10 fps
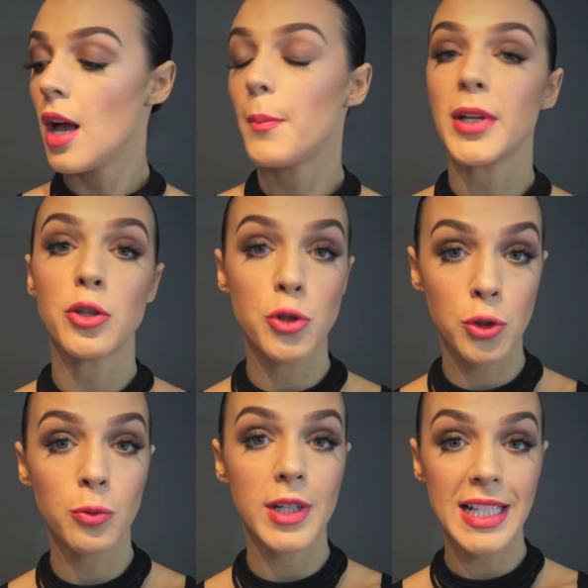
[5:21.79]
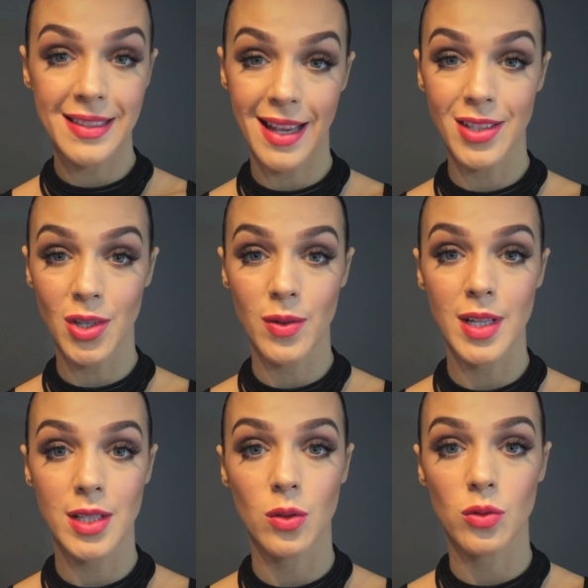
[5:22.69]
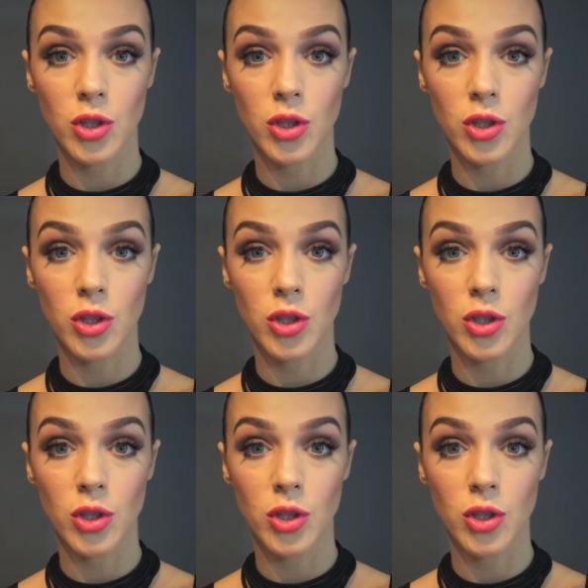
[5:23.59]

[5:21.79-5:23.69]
but you do want to set so it doesn't,